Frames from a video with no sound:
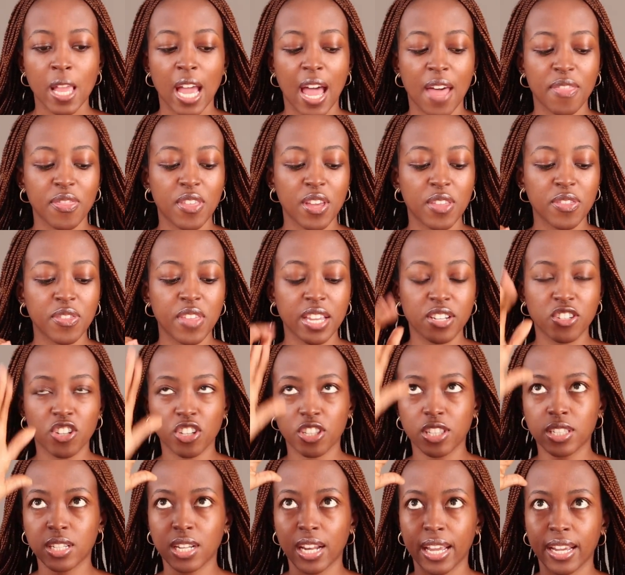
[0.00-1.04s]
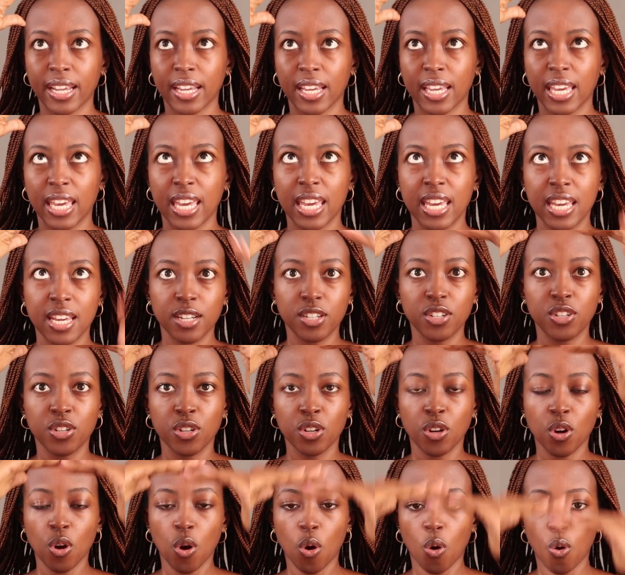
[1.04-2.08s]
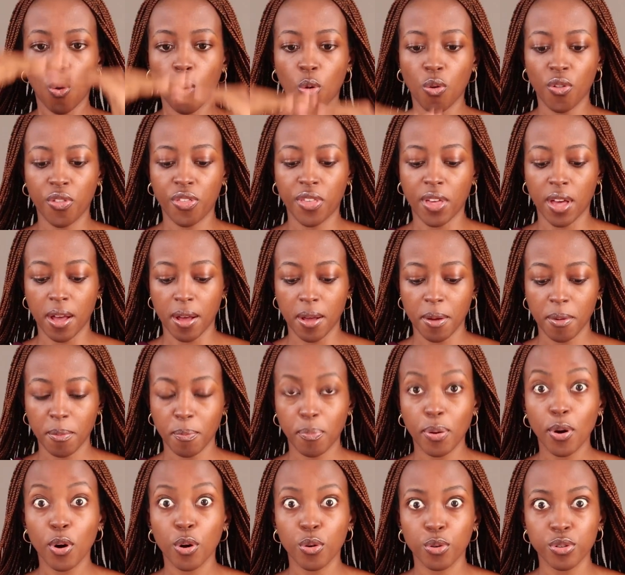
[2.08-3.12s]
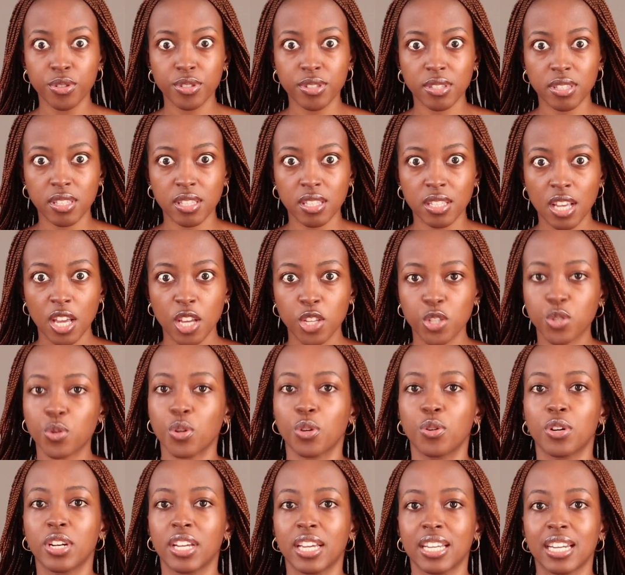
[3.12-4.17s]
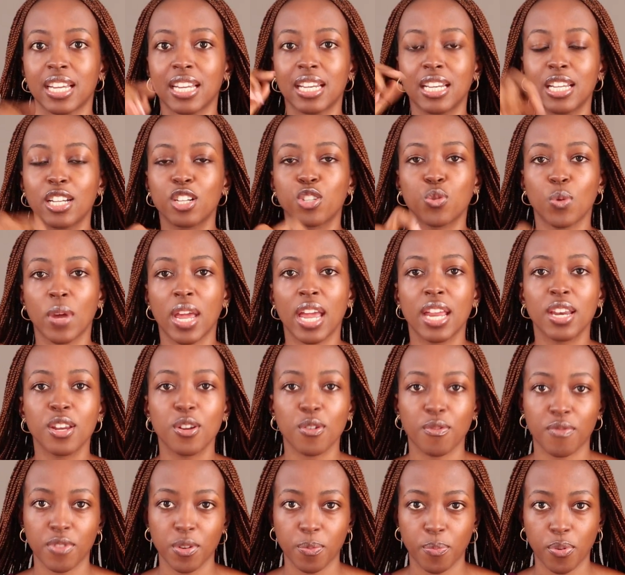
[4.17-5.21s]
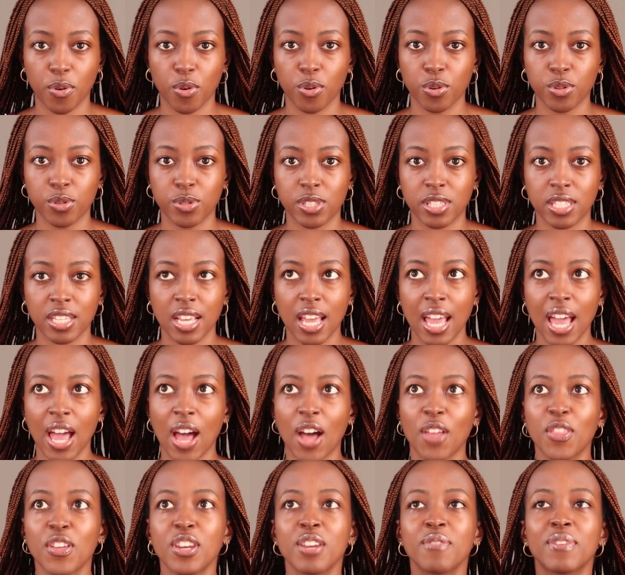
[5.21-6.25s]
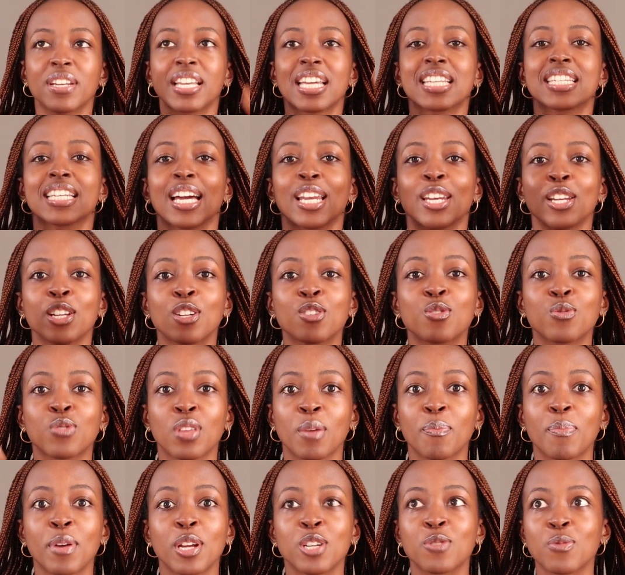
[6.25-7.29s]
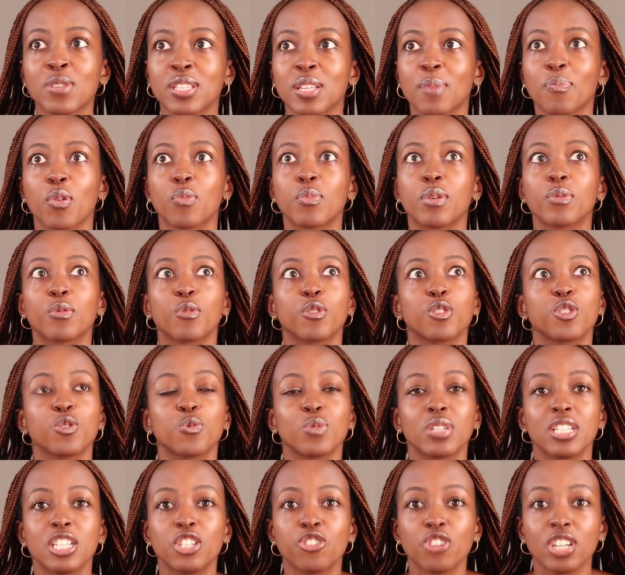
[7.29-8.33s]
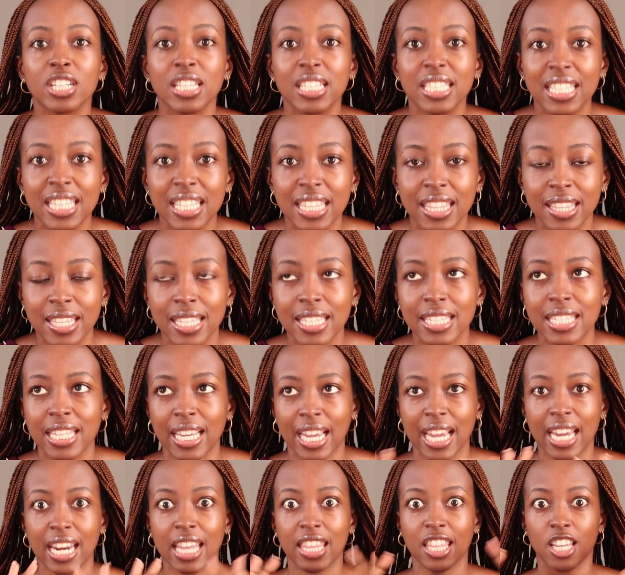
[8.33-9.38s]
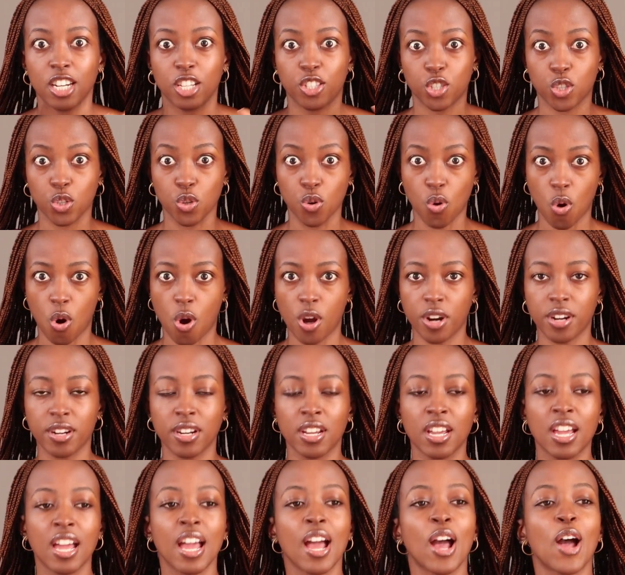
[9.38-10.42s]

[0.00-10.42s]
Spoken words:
And then they just like hid all the posts, so I couldn't get a link to any of the posts. And then even getting a link to the page was a problem, because you would literally see this second and then it's gone.